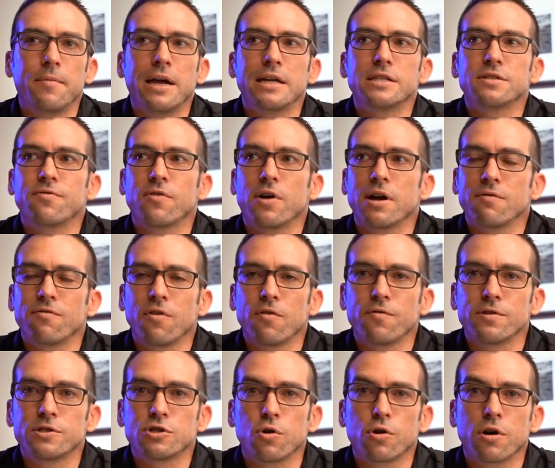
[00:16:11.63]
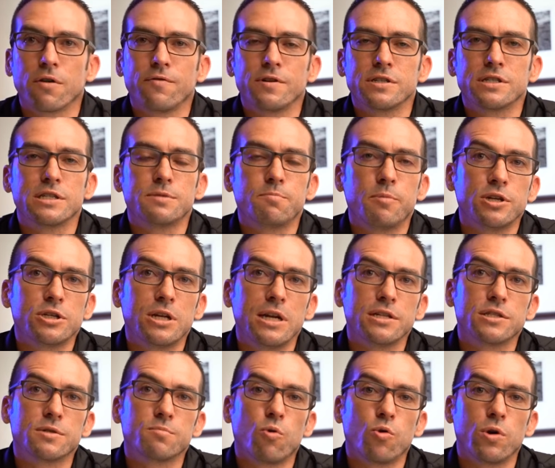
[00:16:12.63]
It's fine for photographers, especially
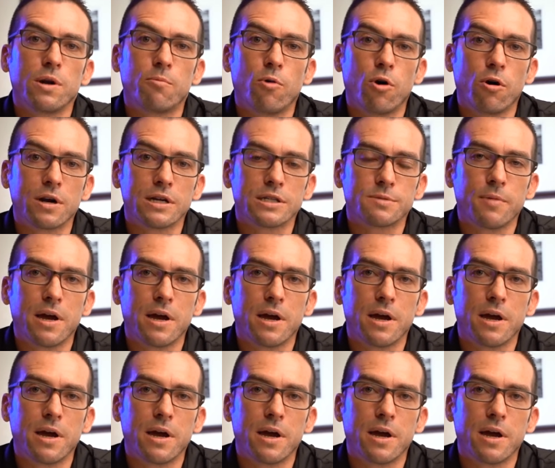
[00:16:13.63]
in smaller markets,